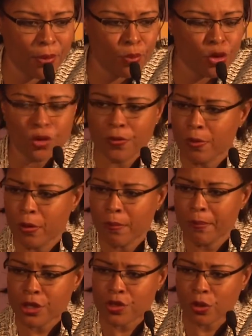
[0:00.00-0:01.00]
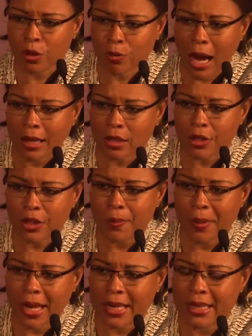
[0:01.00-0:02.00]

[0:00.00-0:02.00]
move Mitchell around a little bit,